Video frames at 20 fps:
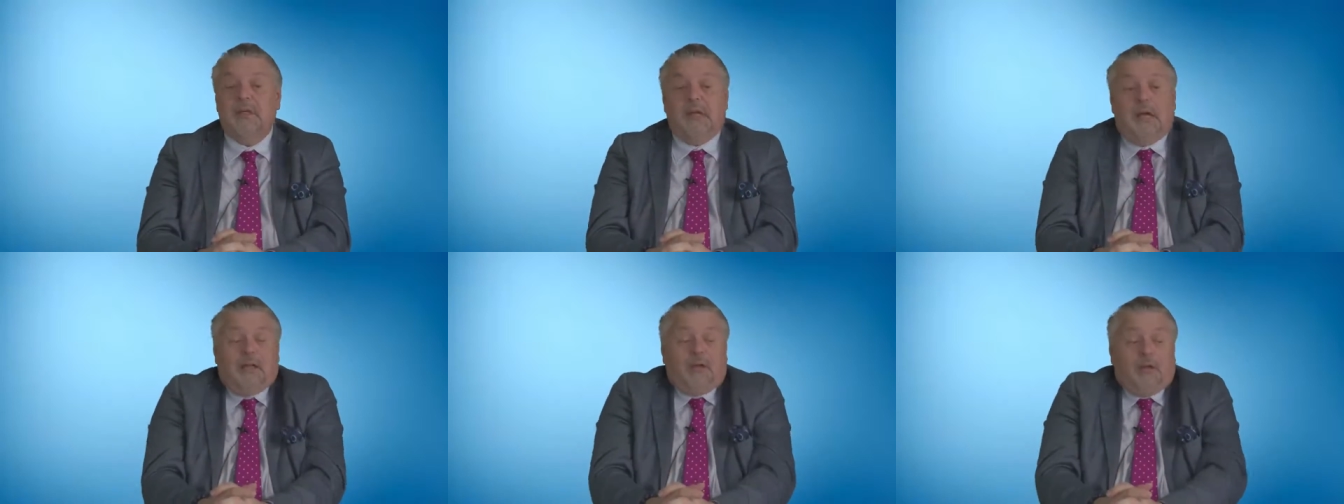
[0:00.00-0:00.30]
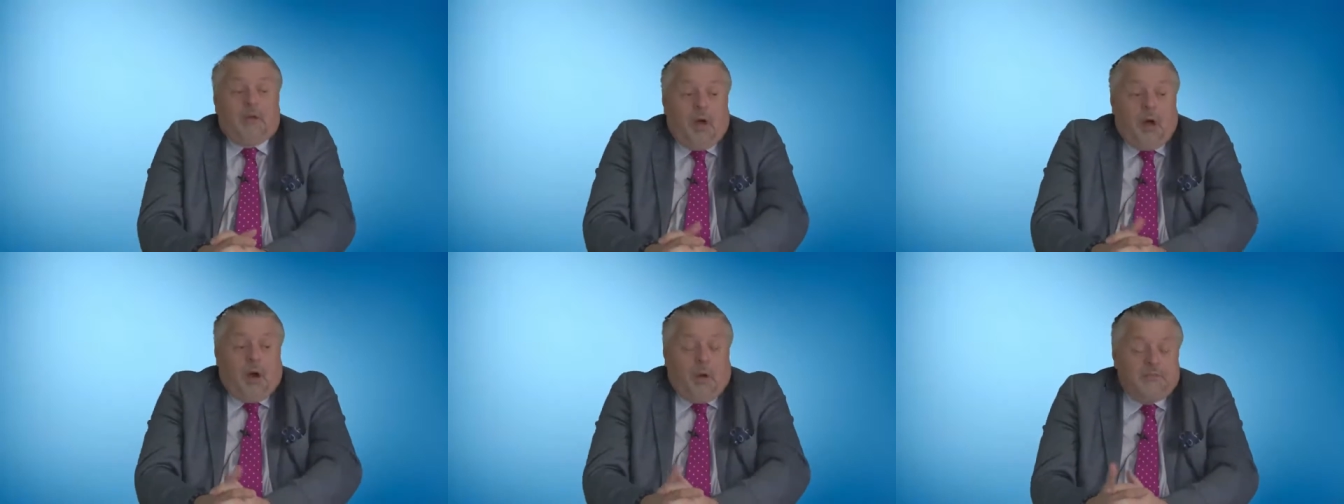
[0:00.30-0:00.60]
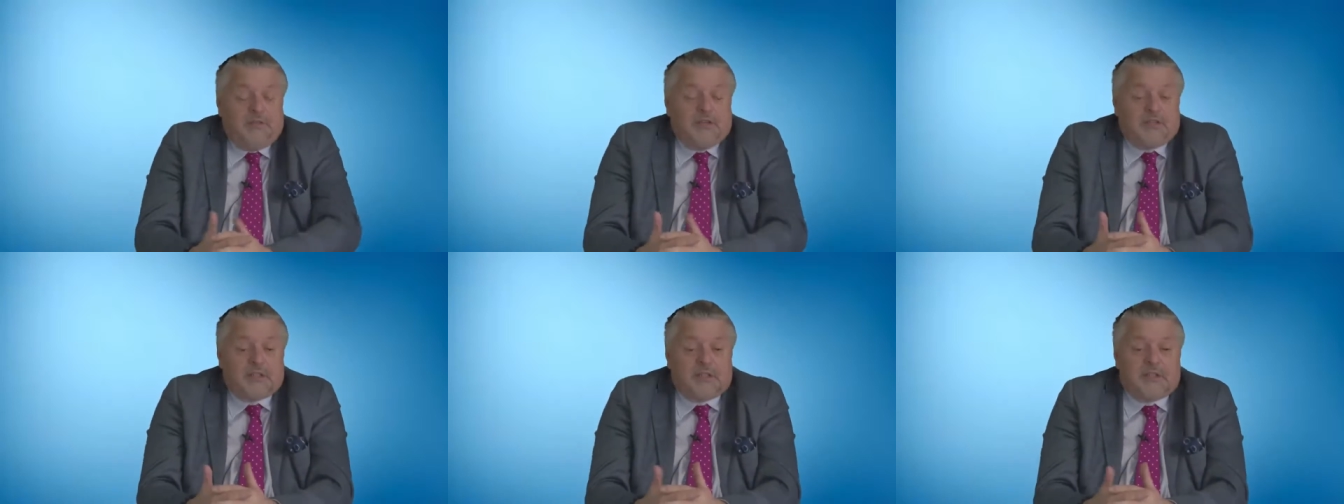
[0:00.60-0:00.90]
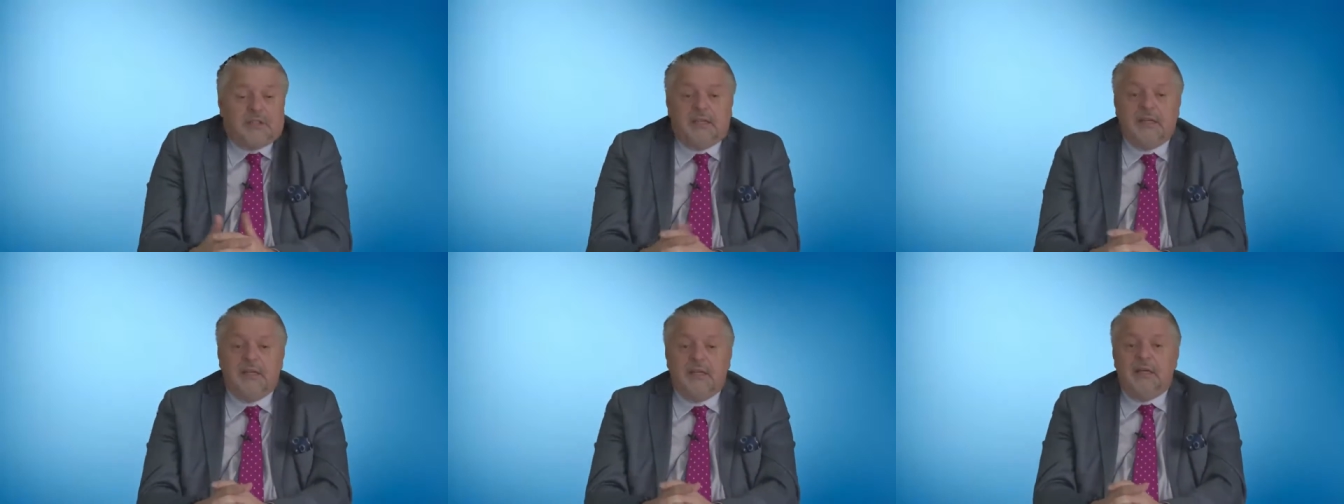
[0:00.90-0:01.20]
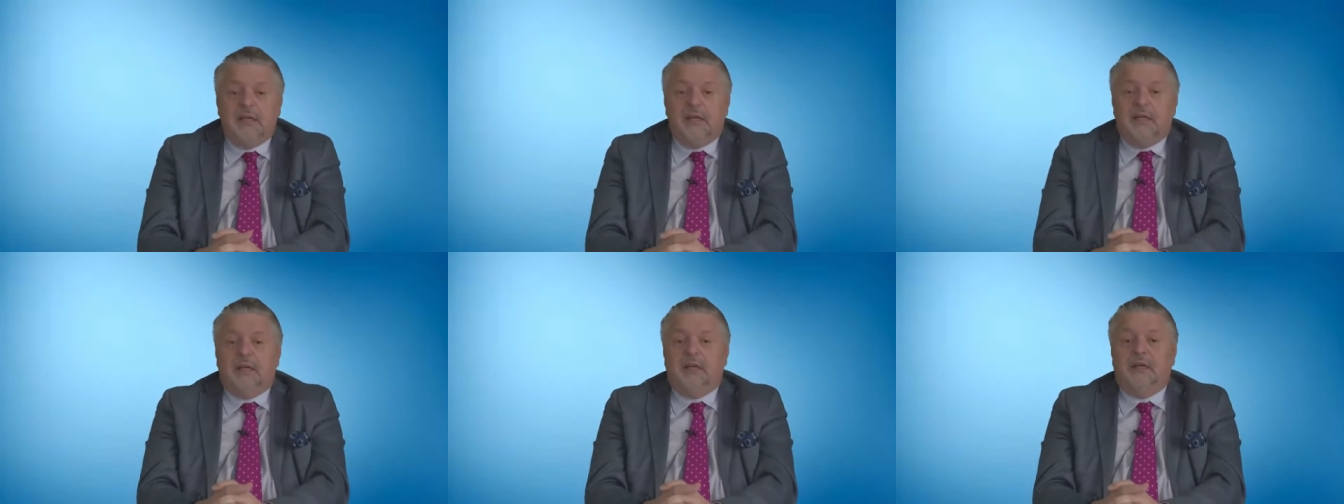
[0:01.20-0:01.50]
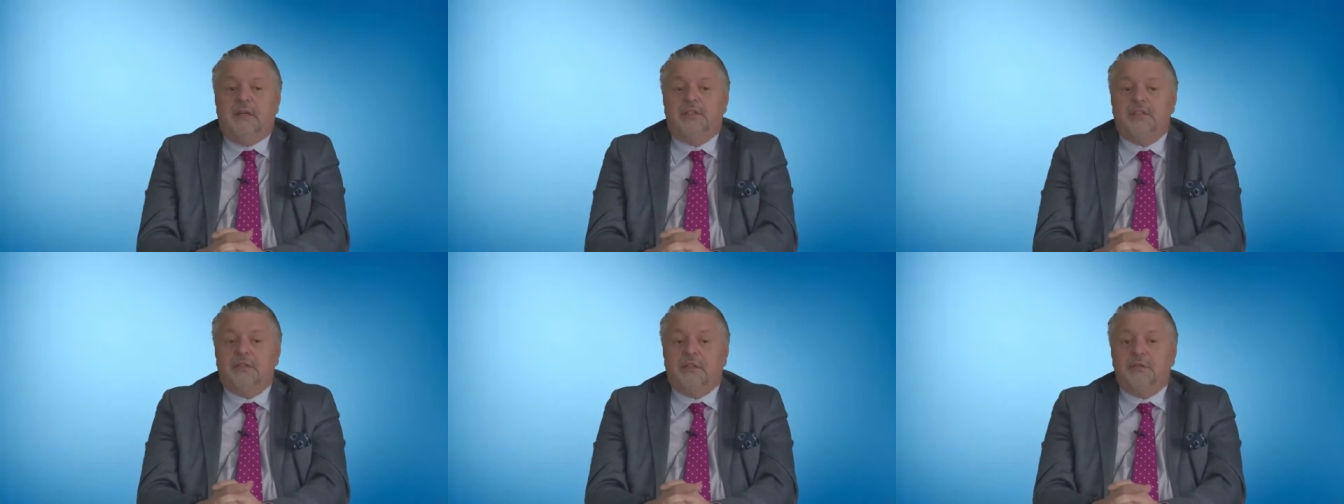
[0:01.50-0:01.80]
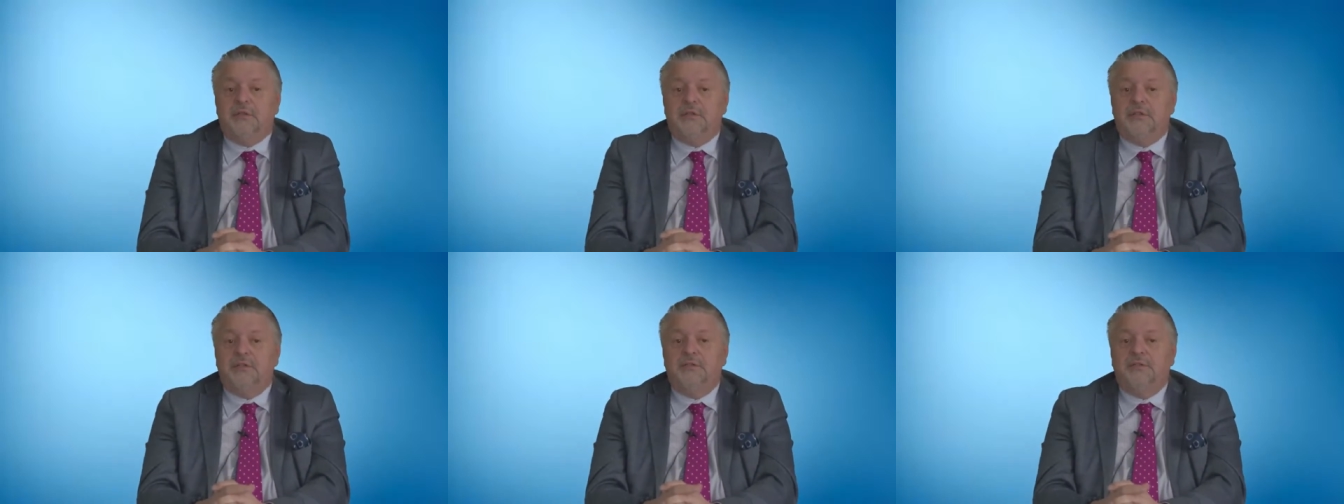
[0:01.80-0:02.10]
And obviously, a
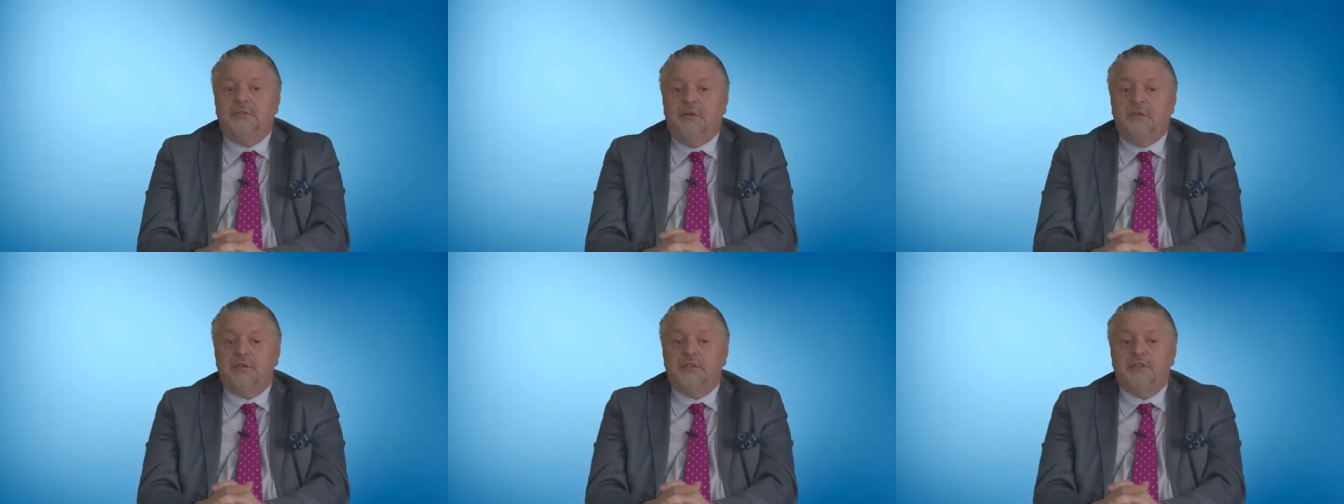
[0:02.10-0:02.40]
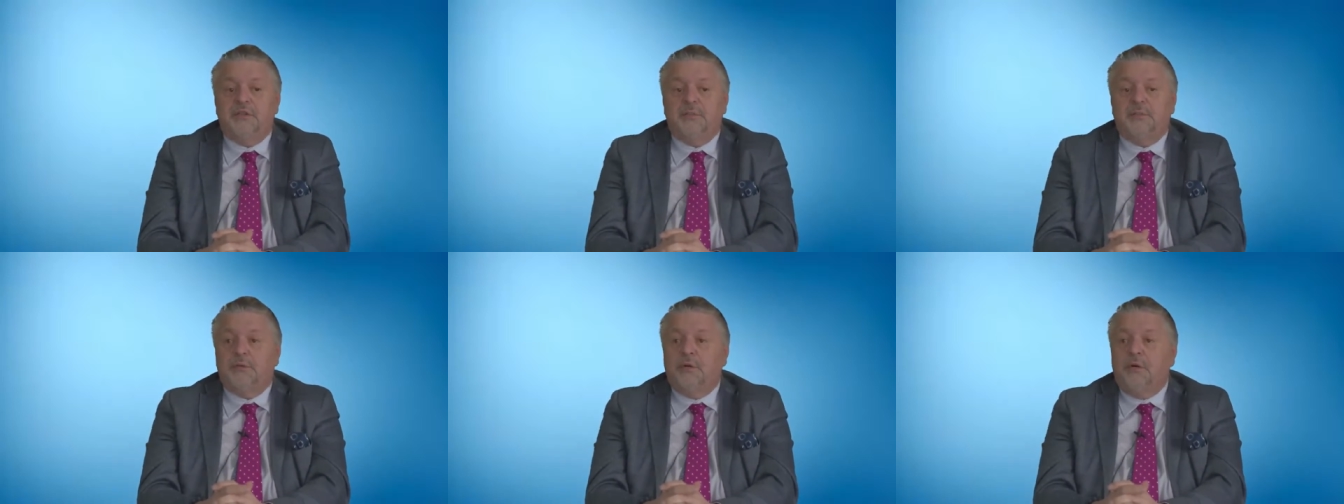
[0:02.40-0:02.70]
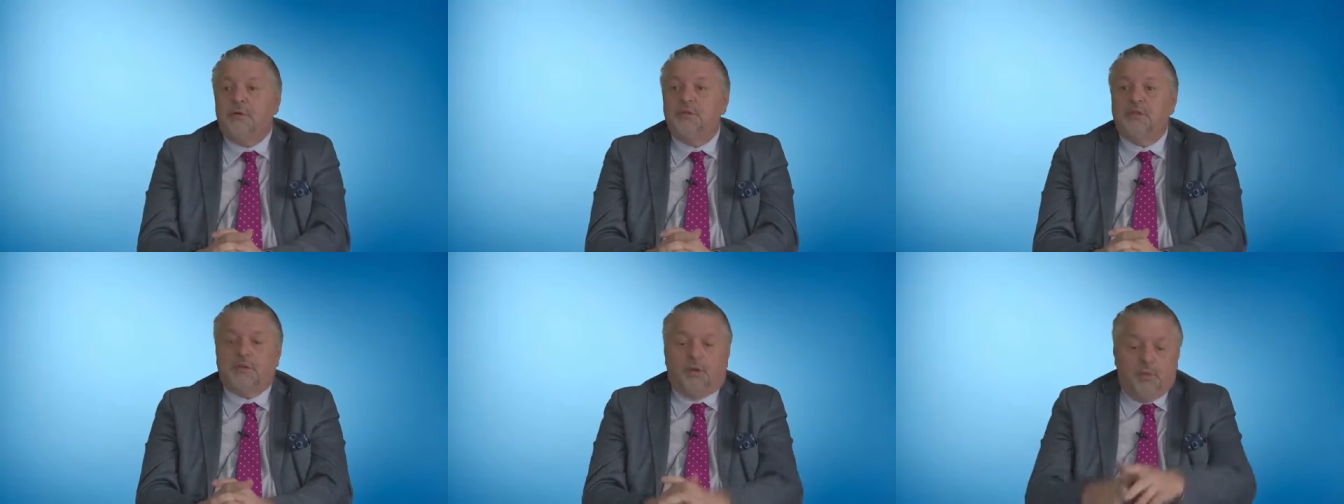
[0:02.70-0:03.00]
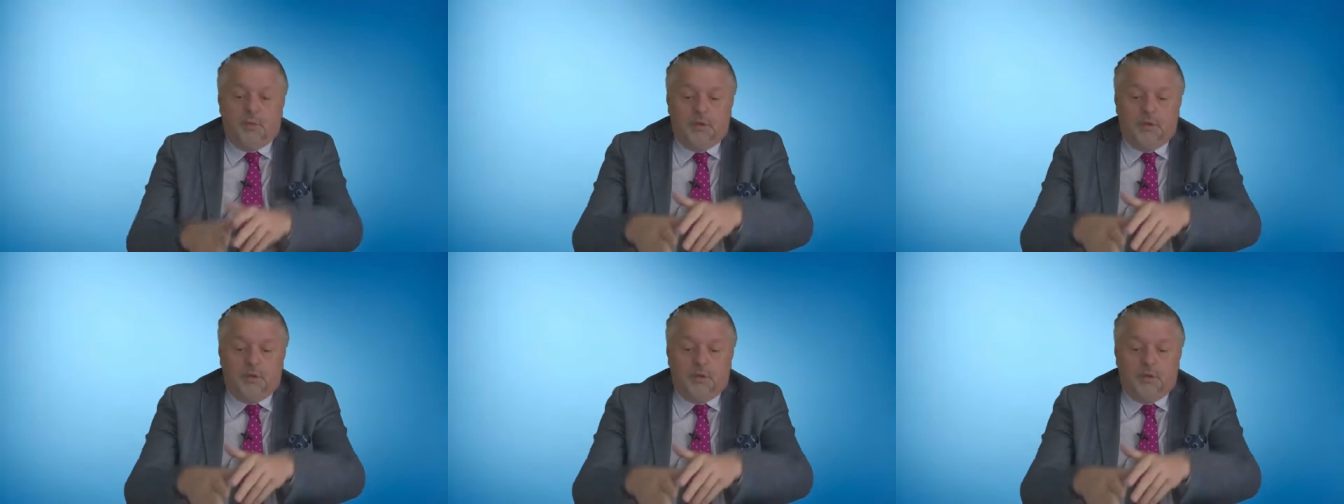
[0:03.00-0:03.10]
solution focused approach,